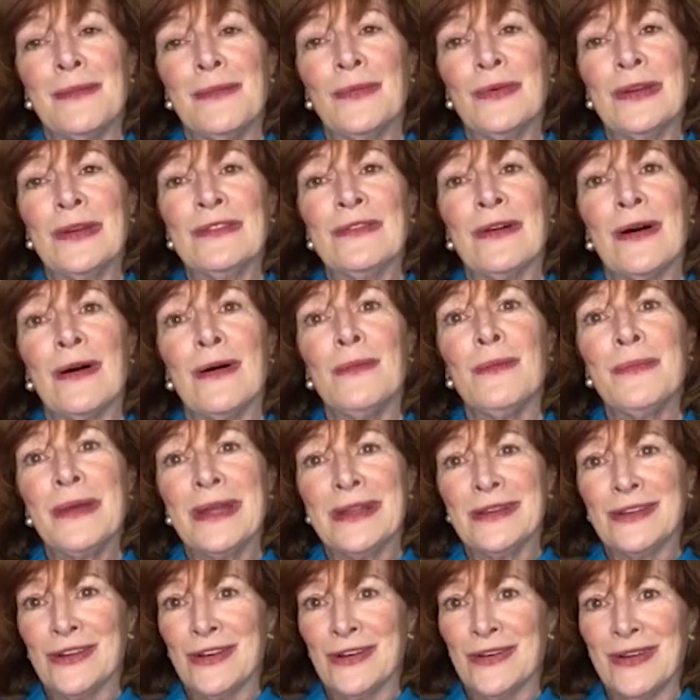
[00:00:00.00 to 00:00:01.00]
we've all
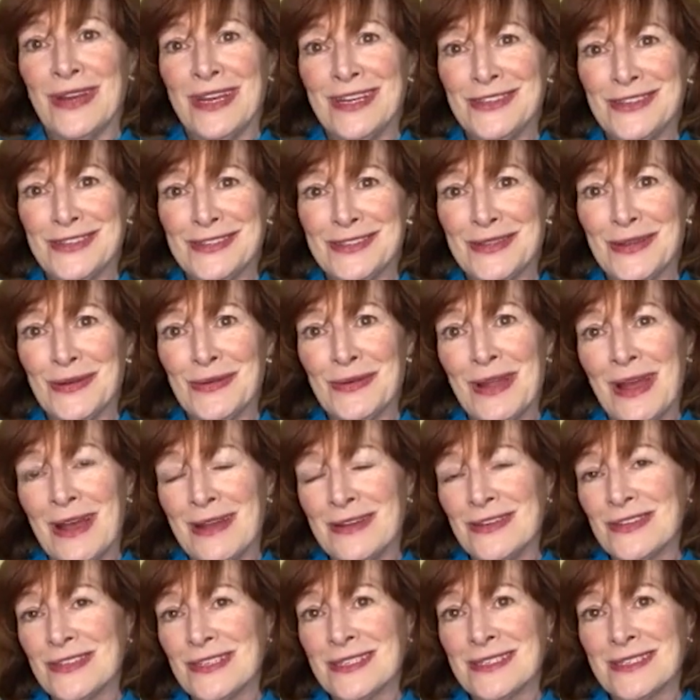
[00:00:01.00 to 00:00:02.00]
been courageous, though,
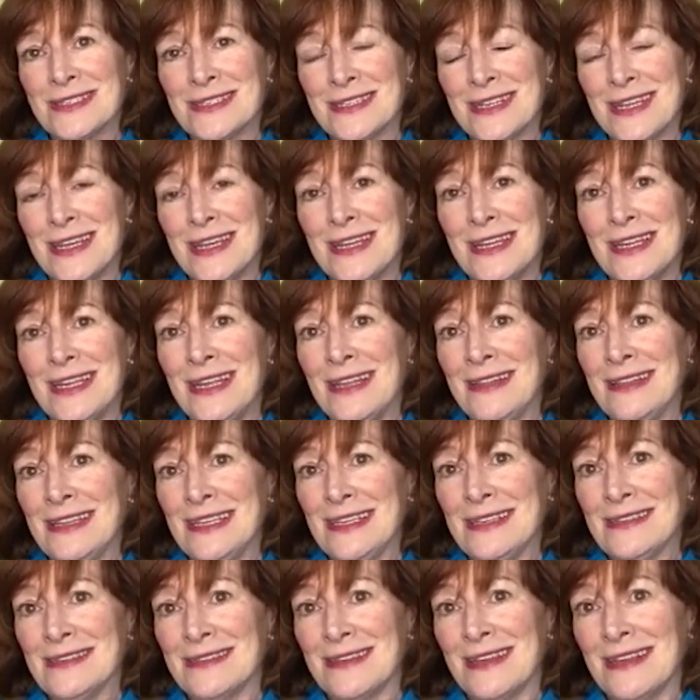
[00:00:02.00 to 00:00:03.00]
not just in
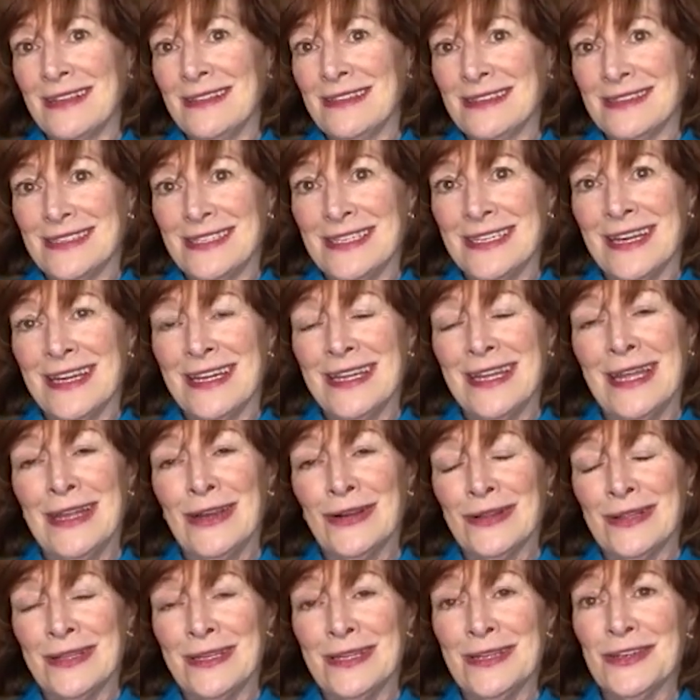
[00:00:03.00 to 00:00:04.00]
the CIA
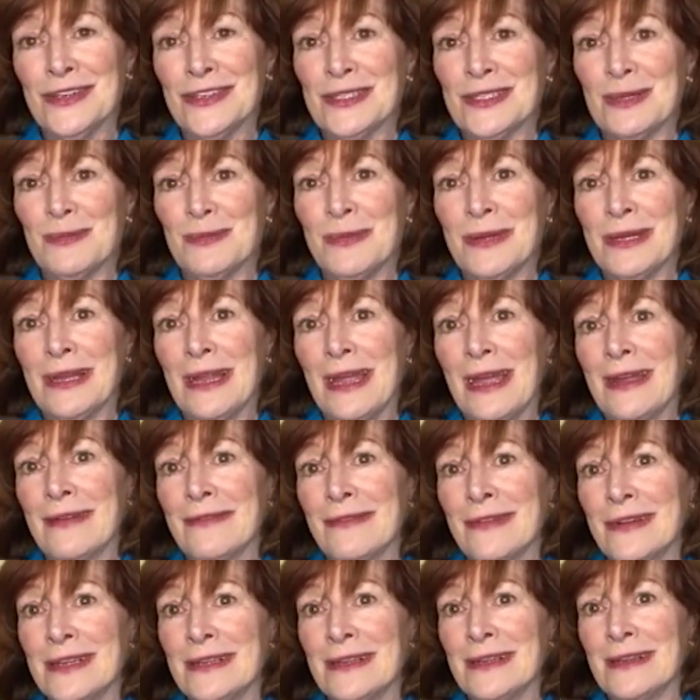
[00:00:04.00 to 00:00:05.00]
or leadership, but
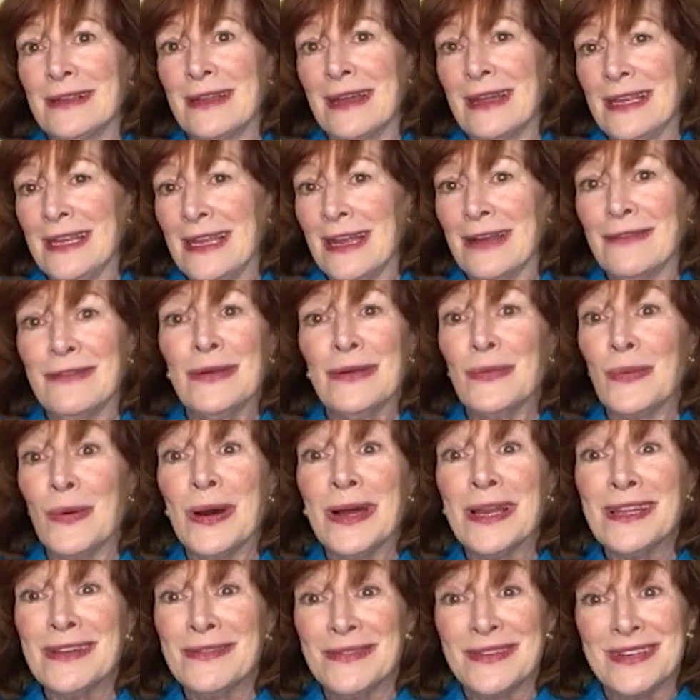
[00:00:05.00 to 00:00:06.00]
every
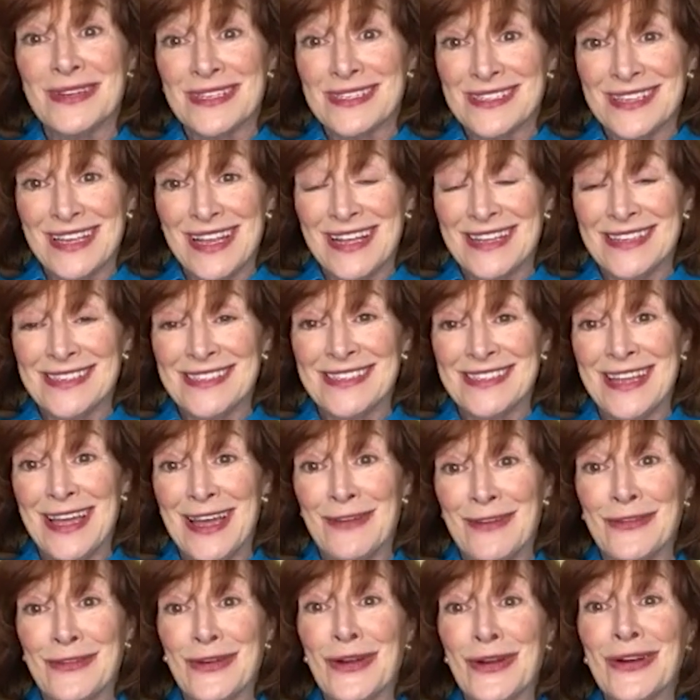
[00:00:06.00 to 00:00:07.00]
one of us has to
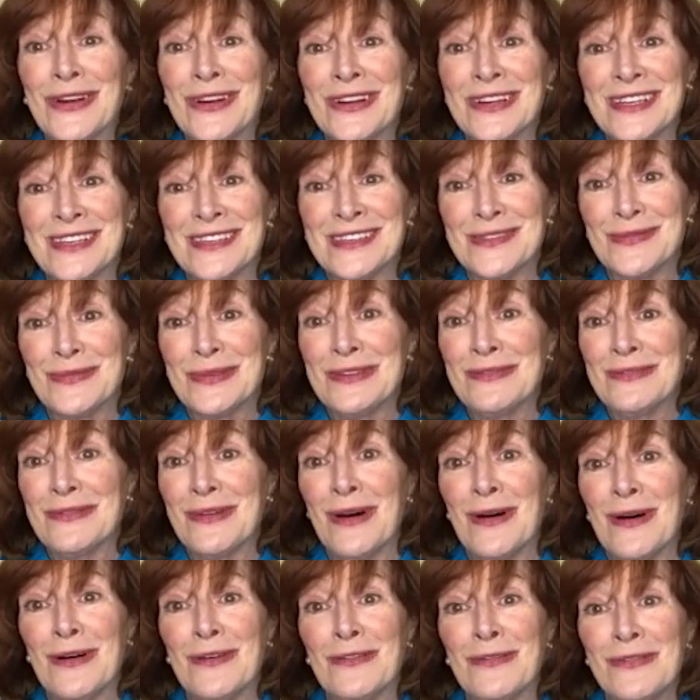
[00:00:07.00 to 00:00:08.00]
have courage. We've
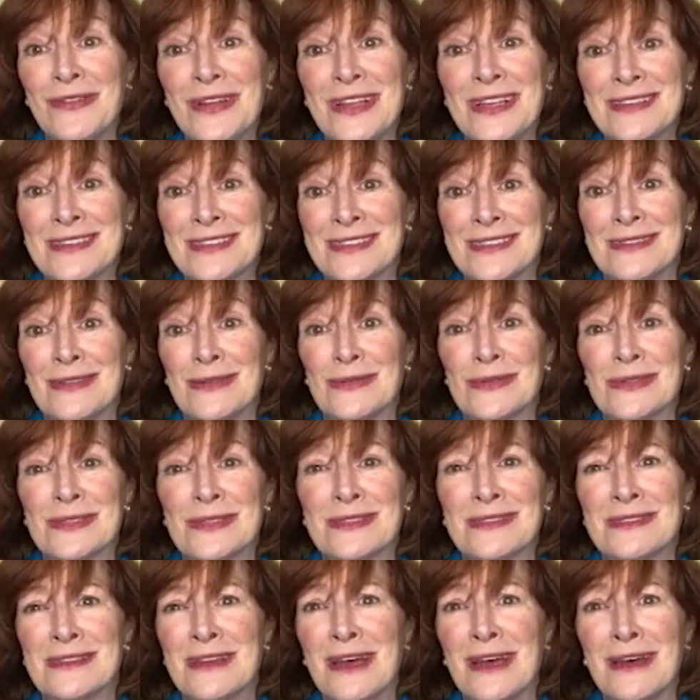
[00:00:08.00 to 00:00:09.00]
all faced
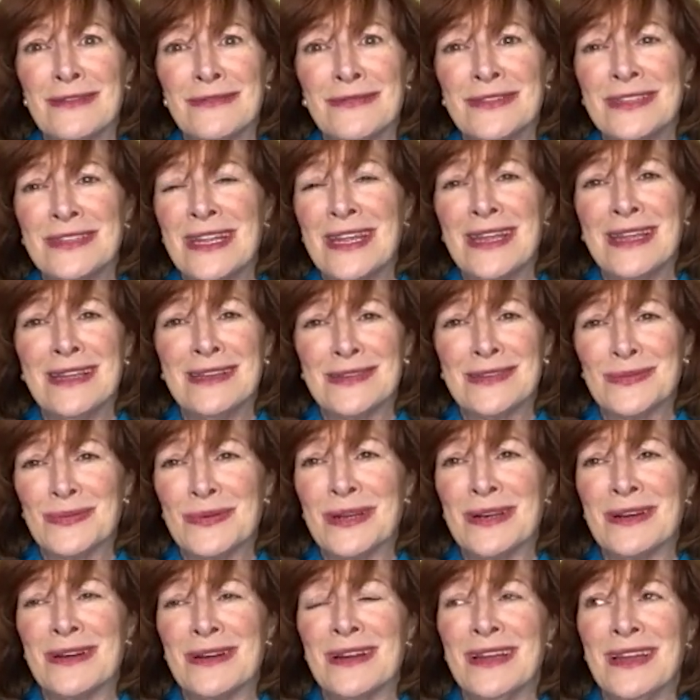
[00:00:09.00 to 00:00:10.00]
those tough days
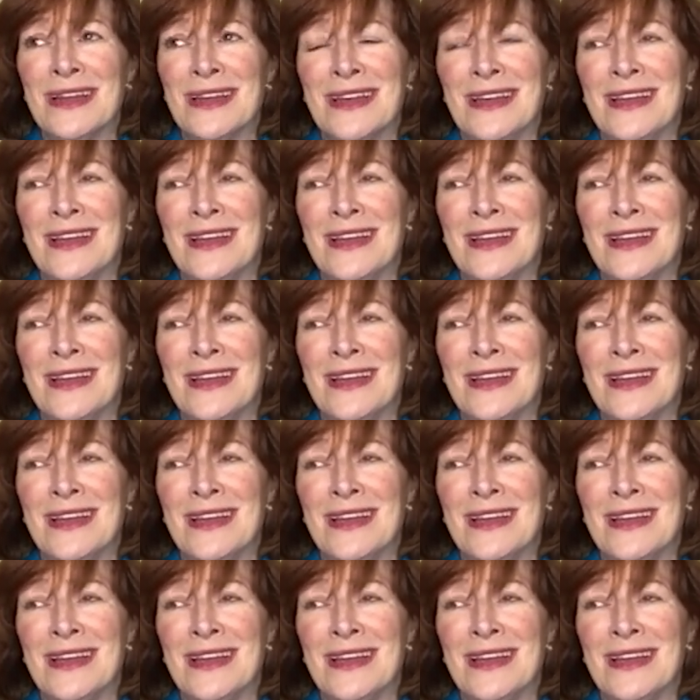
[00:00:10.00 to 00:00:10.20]
where